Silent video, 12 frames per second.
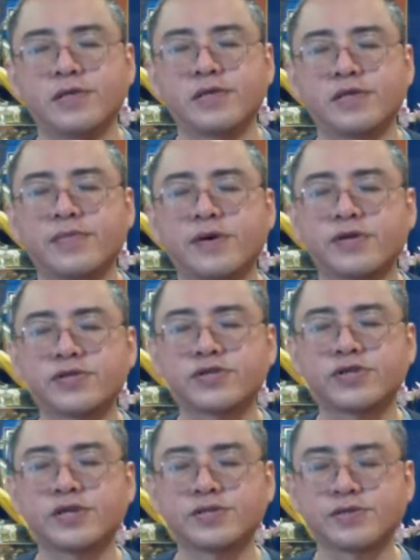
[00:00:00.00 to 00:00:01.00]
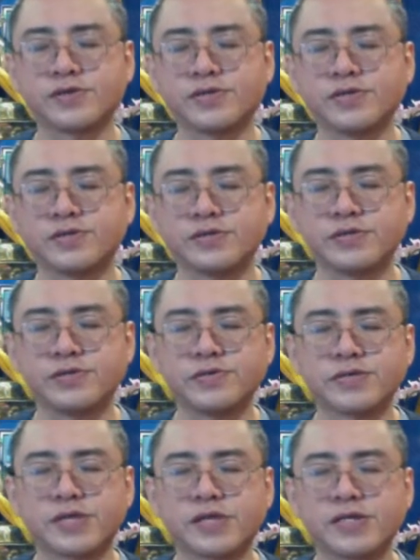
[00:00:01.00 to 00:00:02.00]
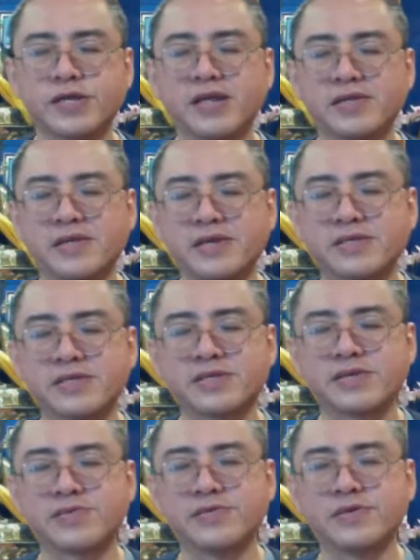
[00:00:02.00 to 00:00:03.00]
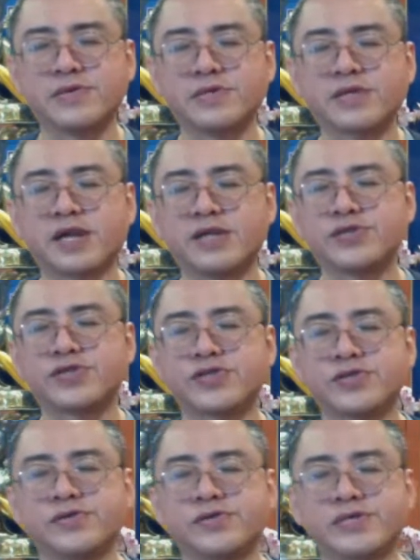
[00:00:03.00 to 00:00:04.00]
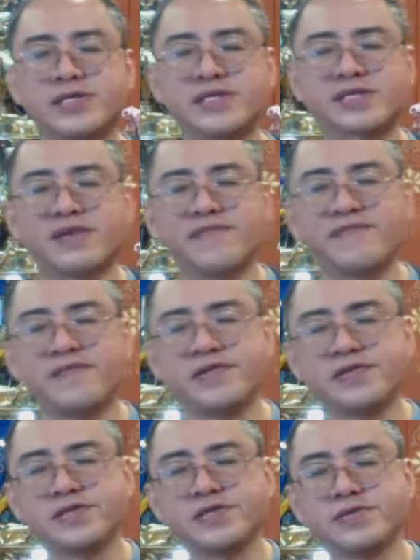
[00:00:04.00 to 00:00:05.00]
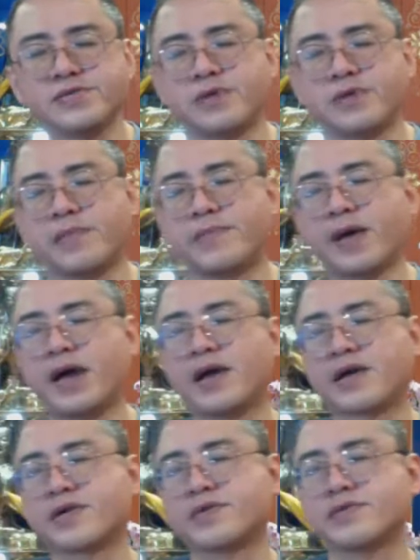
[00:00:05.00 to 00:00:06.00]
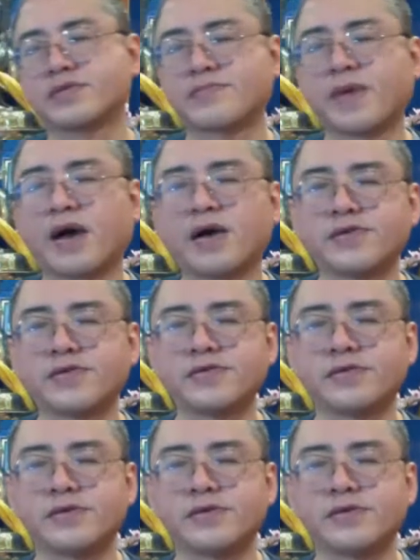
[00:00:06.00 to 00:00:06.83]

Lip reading: that the posture has not introduced any unnecessary tension or discomfort into our back or spine.